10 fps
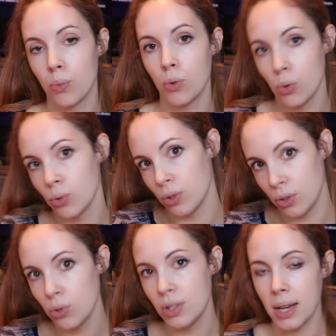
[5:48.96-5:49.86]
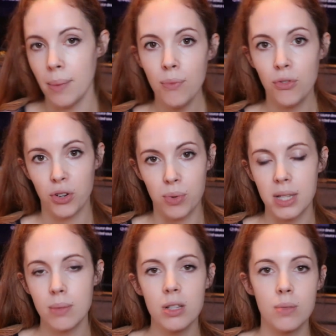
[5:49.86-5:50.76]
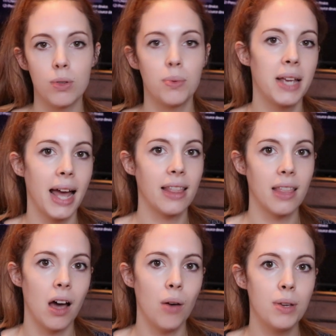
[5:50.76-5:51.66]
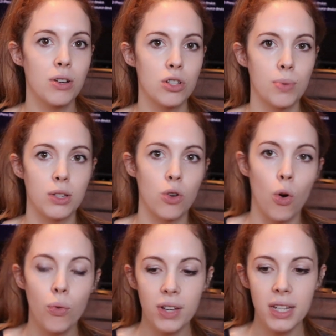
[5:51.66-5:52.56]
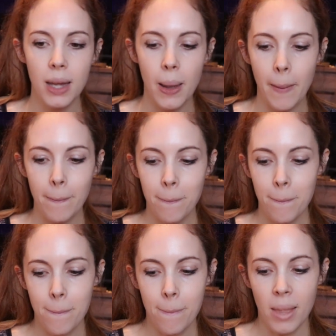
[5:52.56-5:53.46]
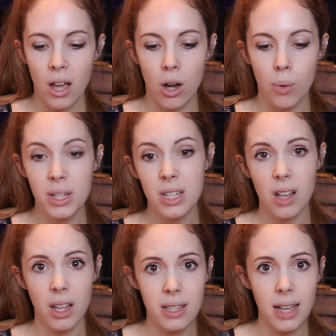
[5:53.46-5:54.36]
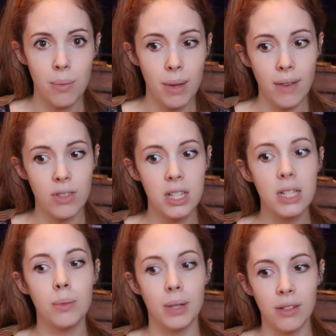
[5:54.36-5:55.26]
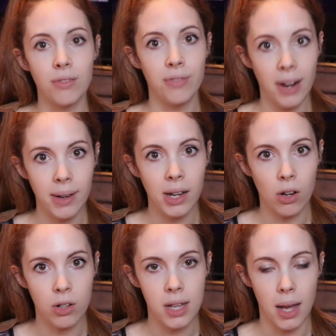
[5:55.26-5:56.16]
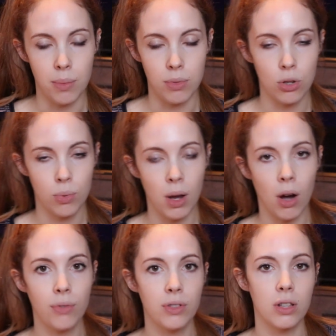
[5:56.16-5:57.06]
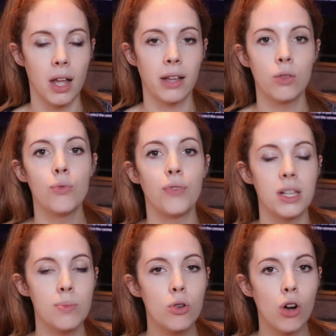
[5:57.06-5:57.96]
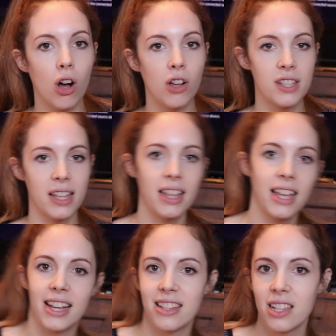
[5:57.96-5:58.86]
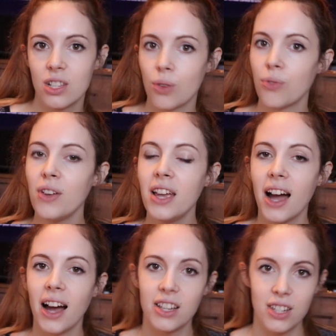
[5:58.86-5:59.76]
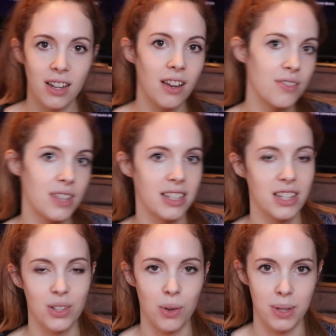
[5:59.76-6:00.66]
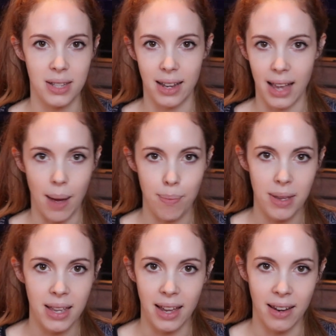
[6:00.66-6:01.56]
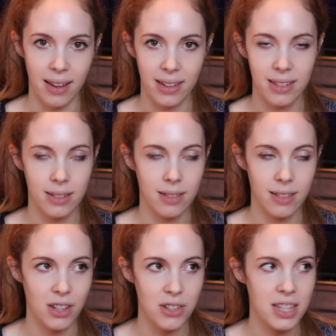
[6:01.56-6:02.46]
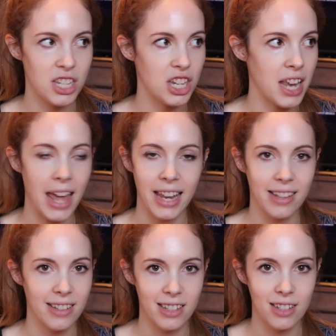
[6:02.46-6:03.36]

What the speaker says: go to them for Christmas, but we can't now because with COVID. Which is kind of sad. We haven't seen them in a very long time, so we often like do Facebook calls, and then they can see Sophia, and she loves it. She's always like happy, and like she does these shenanigans.